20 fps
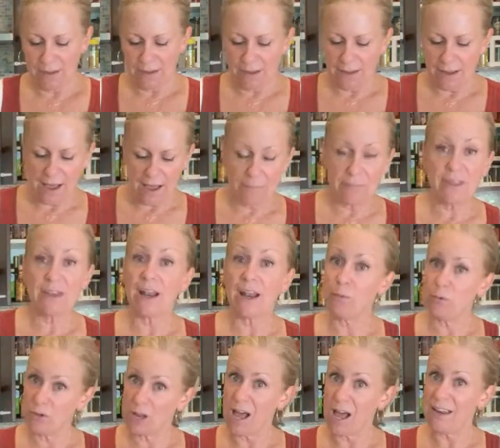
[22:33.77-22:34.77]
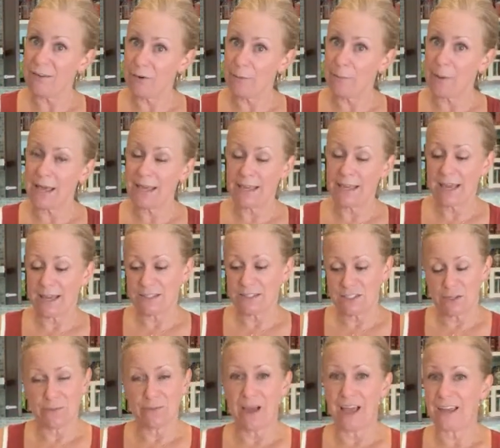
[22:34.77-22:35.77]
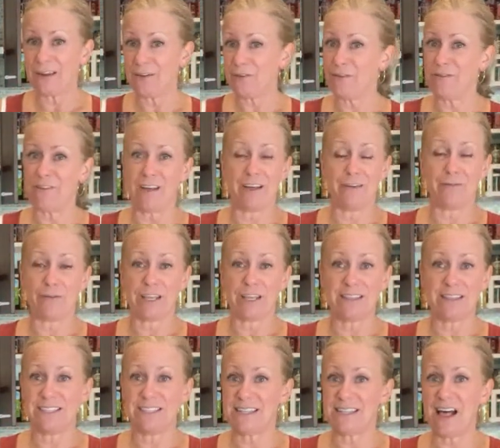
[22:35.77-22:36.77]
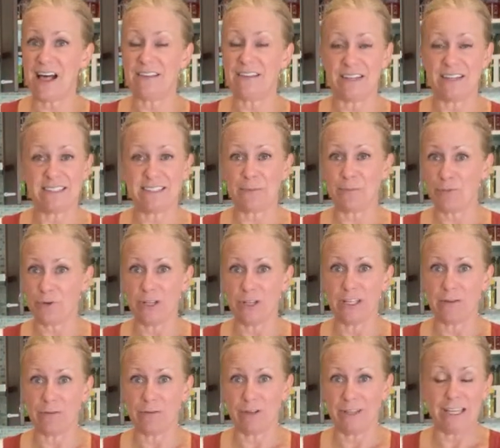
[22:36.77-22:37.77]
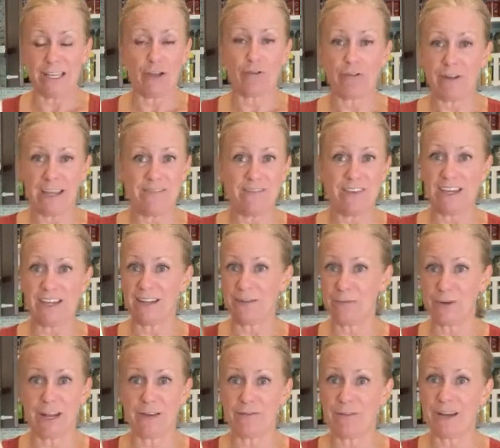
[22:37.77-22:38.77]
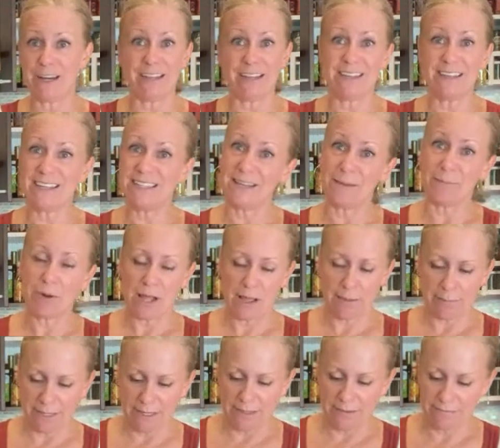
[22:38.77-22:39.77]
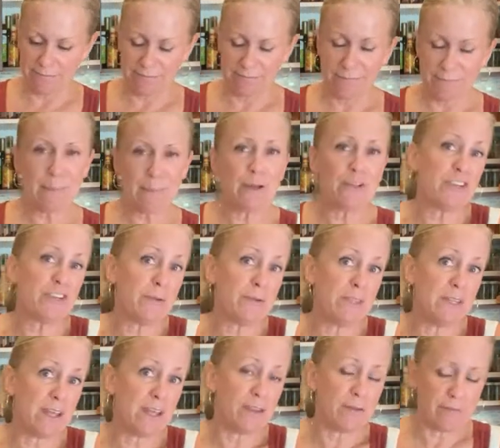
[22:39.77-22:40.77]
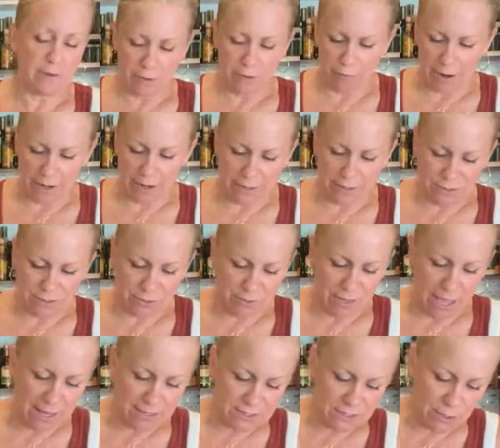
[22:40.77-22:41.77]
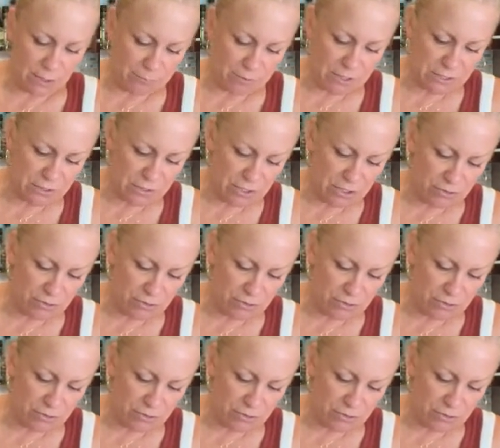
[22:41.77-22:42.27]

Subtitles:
that I will not ever buy again. So I don't know if I'll ever get this salad unless I'm really, really craving it. When I run out of this, maybe I'll try with another vinaigrette. I'll do that. So I'm just going to